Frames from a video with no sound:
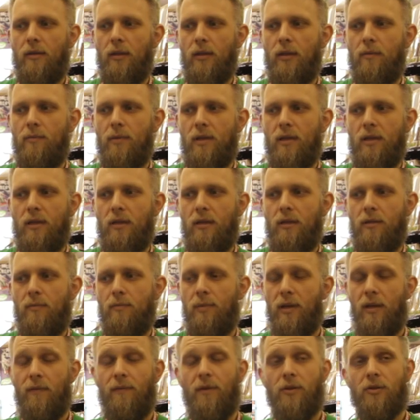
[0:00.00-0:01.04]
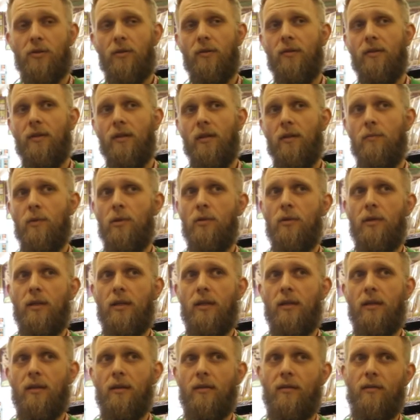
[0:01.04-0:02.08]
going to be beneficial to the
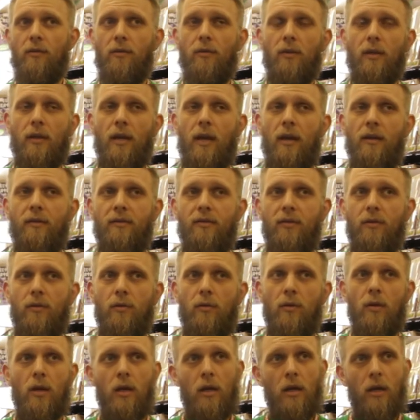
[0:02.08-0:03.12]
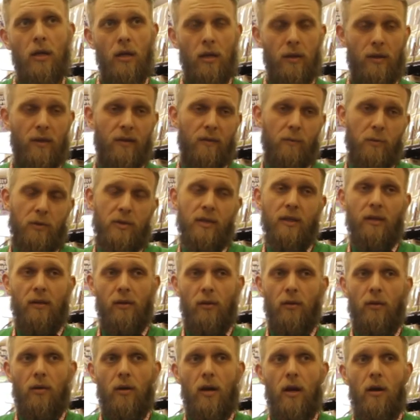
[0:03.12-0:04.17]
community and certainly not to this
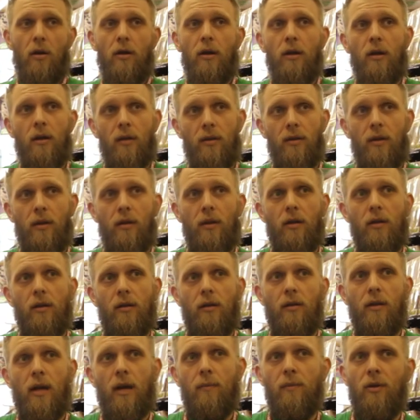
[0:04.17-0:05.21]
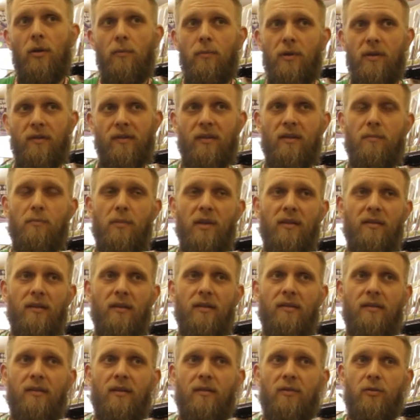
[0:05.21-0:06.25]
particular area, the Nob Hill Bus
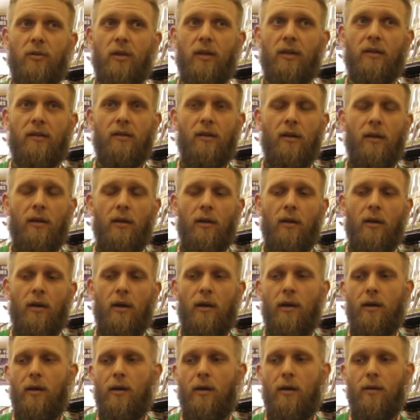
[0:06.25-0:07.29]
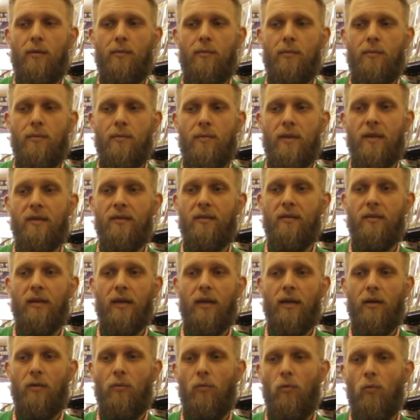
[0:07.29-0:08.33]
Business District. Um, this is
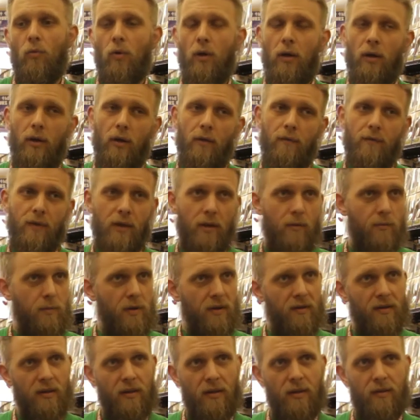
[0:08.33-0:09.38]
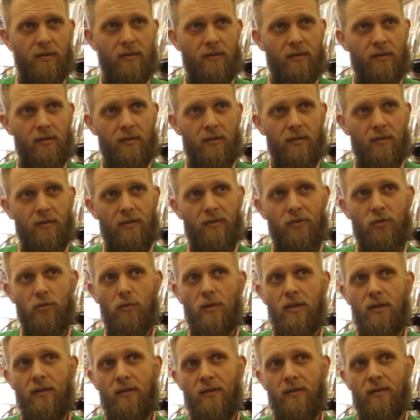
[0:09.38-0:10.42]
like one of the busiest
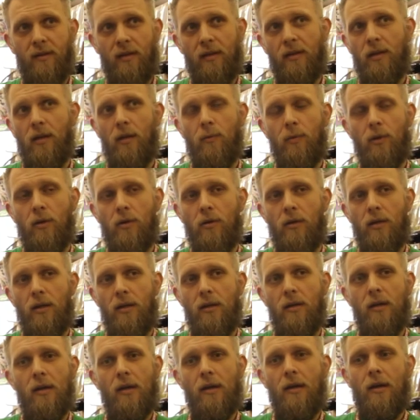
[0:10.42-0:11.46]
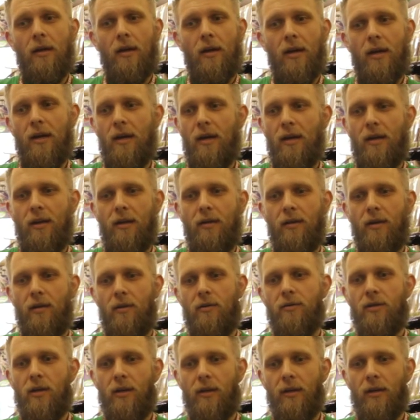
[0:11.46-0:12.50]
streets in Albuquerque, and
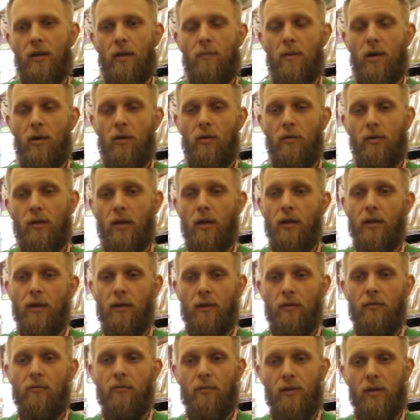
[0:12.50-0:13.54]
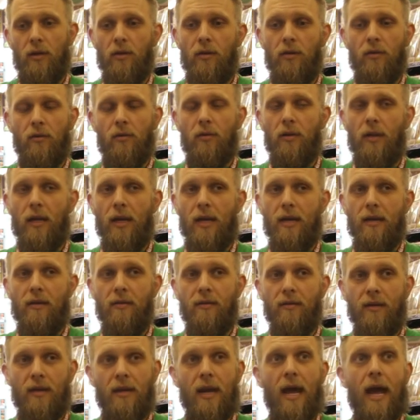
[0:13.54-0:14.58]
they're talking about cutting the
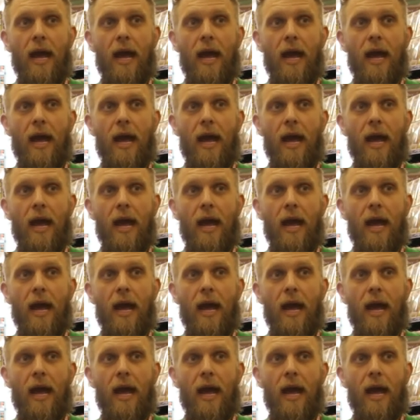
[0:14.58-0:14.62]
lanes in